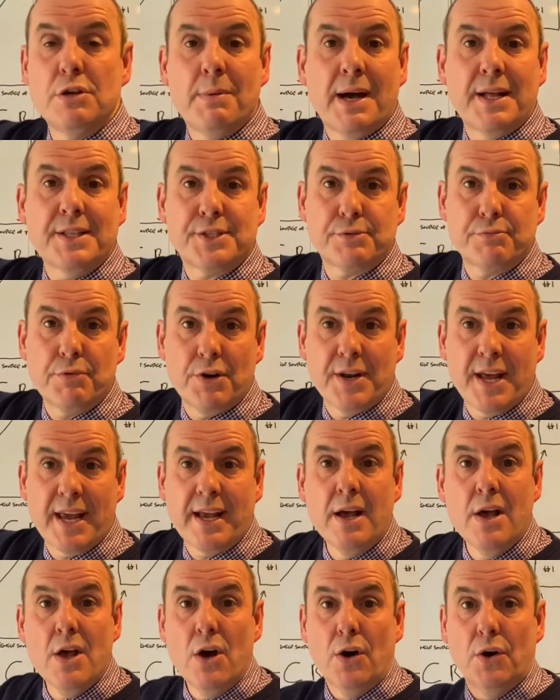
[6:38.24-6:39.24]
ads running
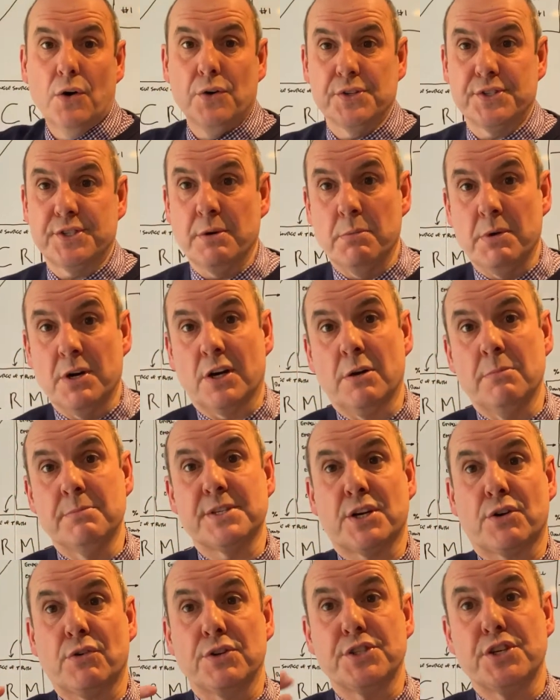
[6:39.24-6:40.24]
or someone comes
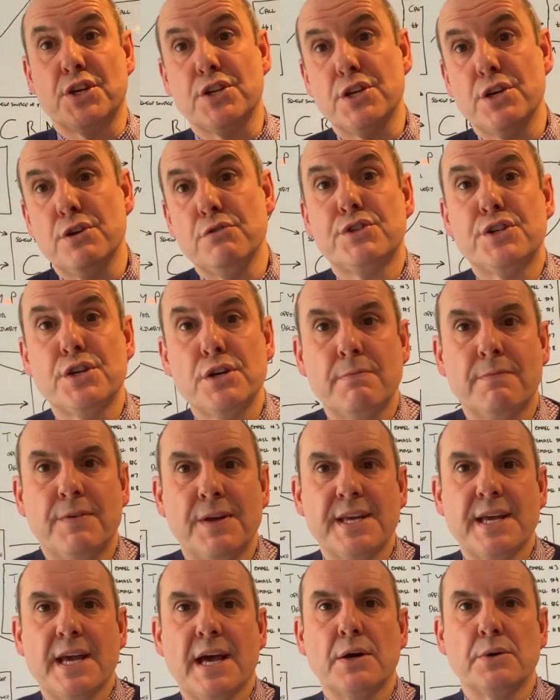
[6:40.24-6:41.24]
across your YouTube
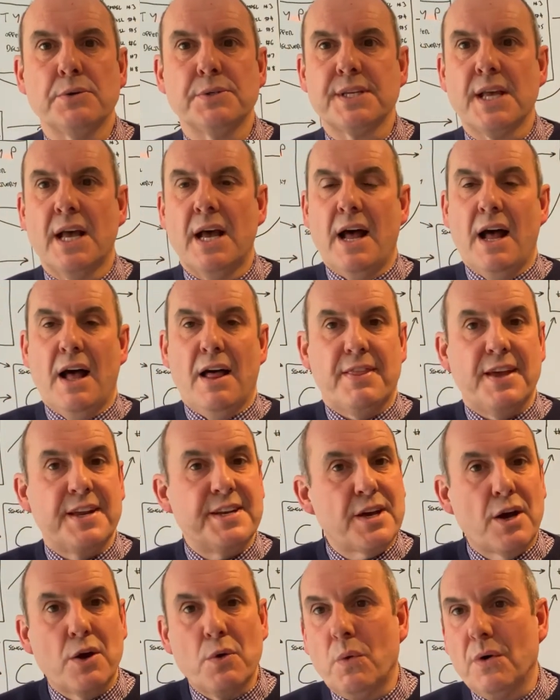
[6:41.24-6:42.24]
videos, they
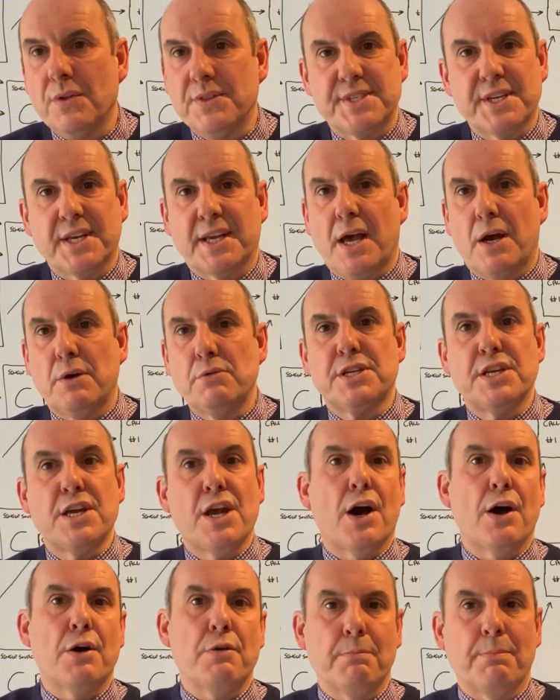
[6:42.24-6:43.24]
don't want to go to your
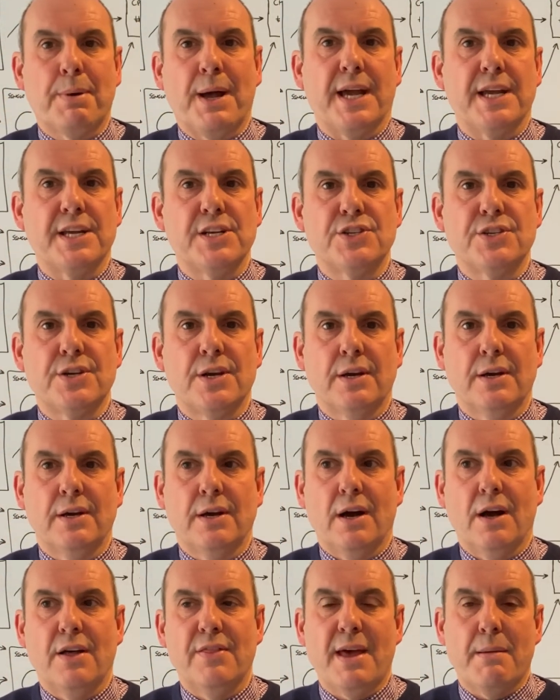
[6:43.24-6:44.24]
homepage
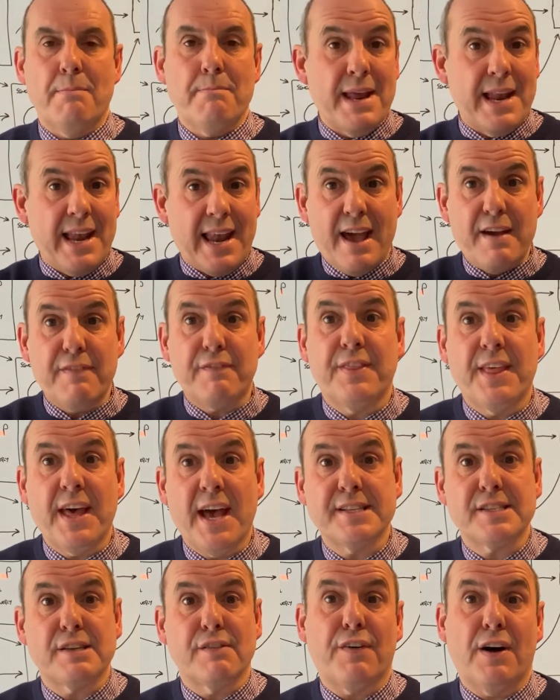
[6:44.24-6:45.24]
and then be left there
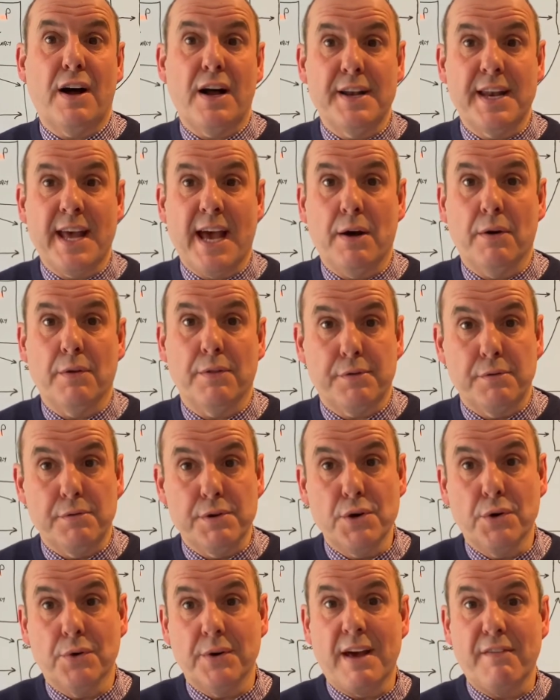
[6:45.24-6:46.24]
to find out through
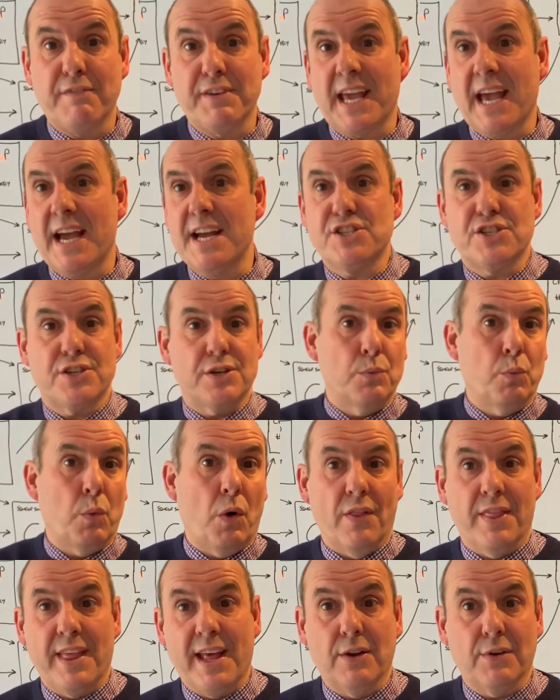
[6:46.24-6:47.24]
your navigation
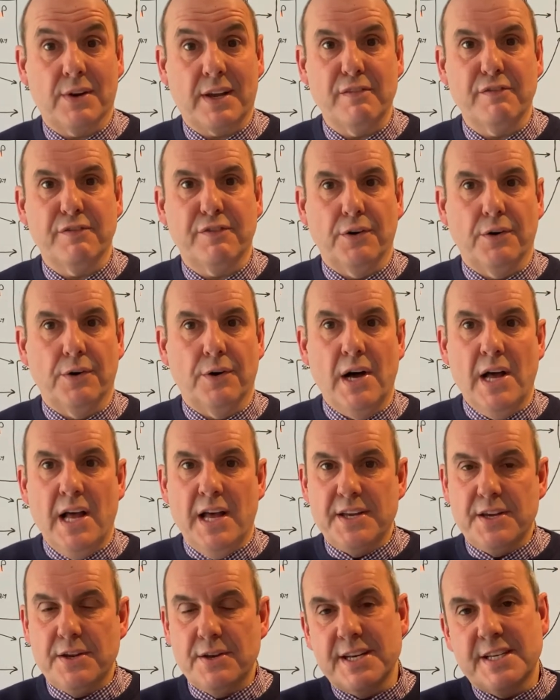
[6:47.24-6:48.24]
what they're looking for.
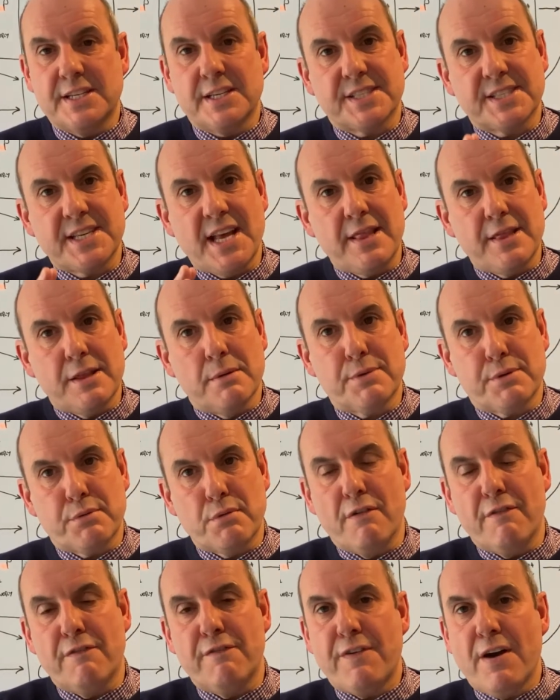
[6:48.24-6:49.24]
You need to send them through
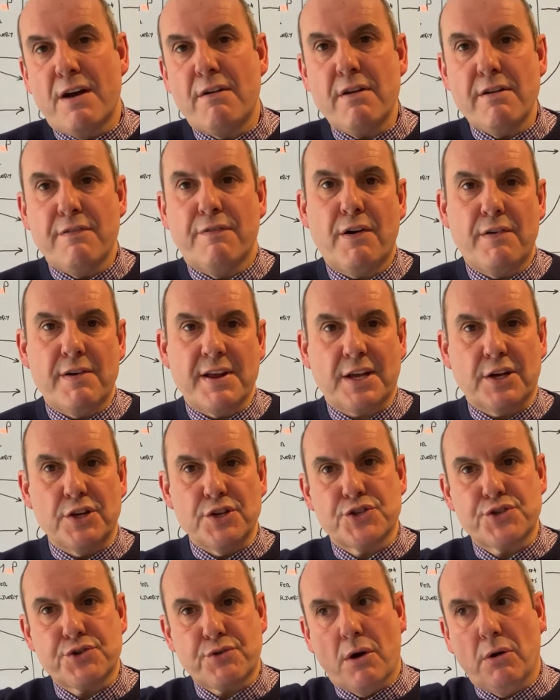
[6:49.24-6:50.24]
a very, very
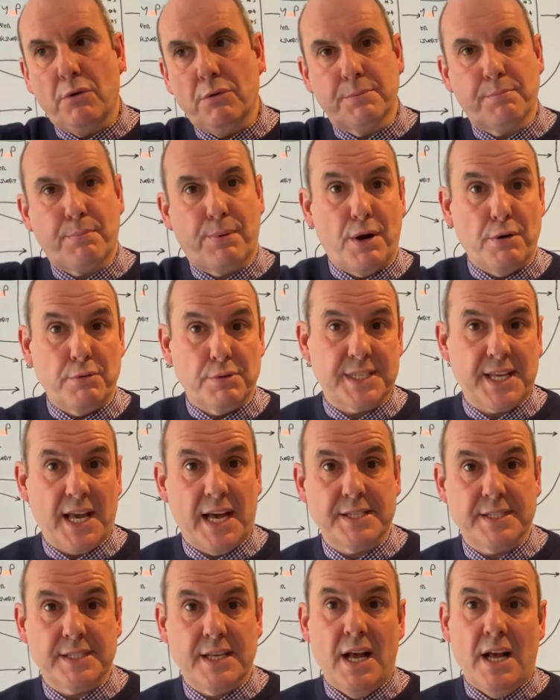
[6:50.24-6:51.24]
controlled
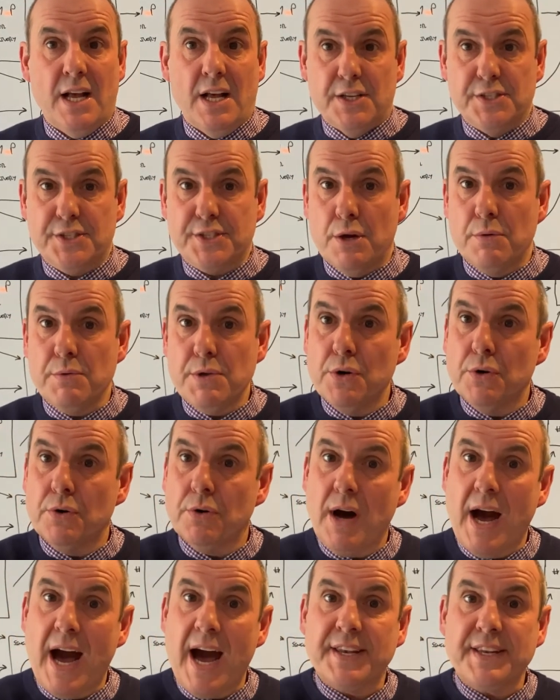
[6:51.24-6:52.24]
process. So
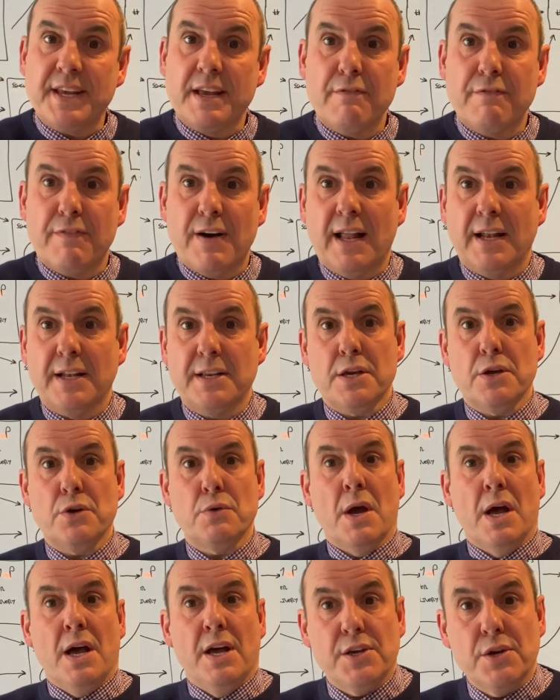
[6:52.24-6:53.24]
you're adding value,
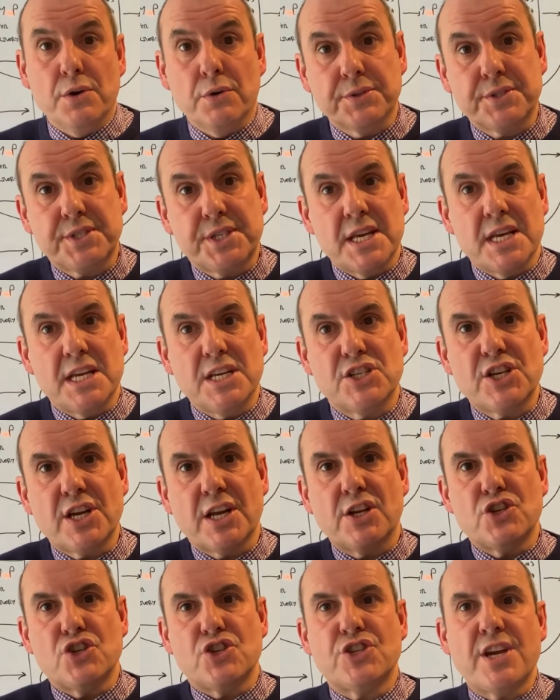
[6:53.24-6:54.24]
you're teaching
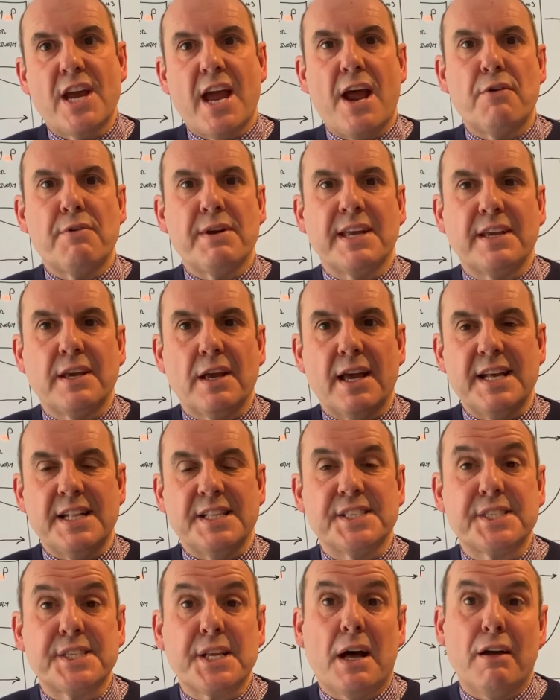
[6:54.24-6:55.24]
and sharing
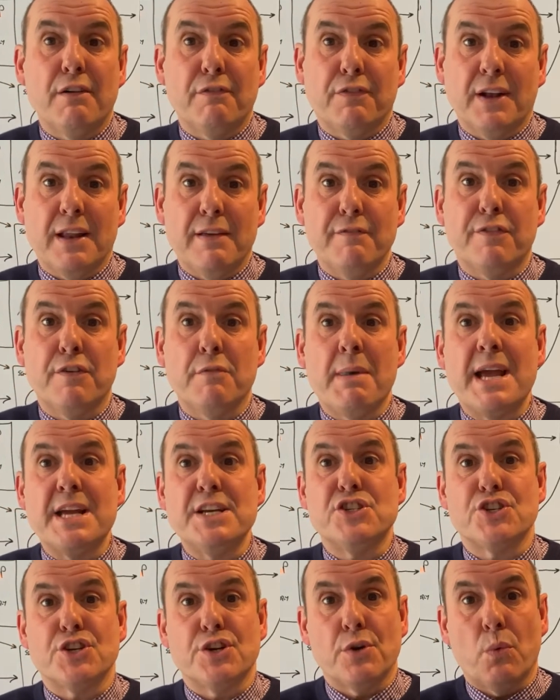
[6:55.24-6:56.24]
insightful
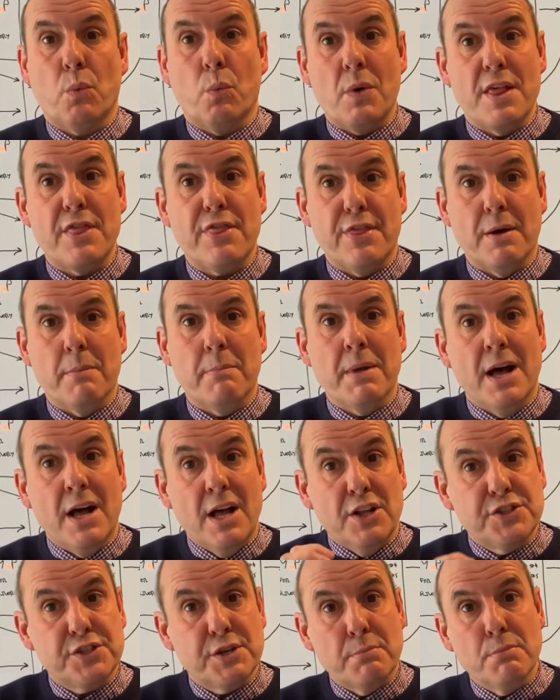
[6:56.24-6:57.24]
information with them
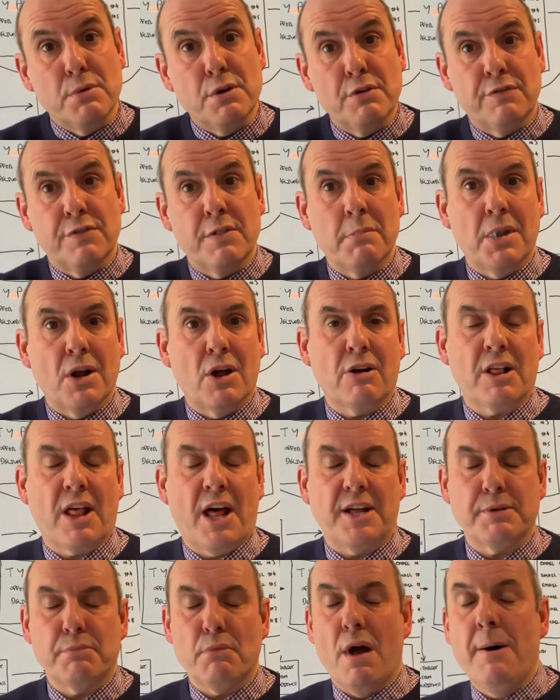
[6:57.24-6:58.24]
to move them along
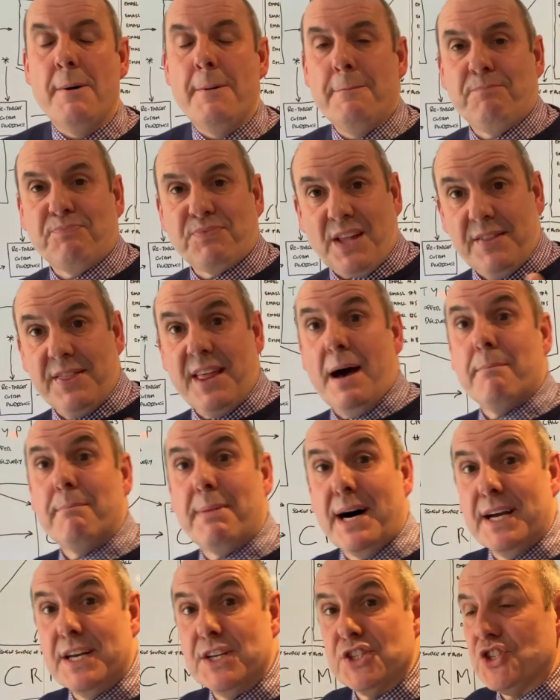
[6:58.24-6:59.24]
that buyer's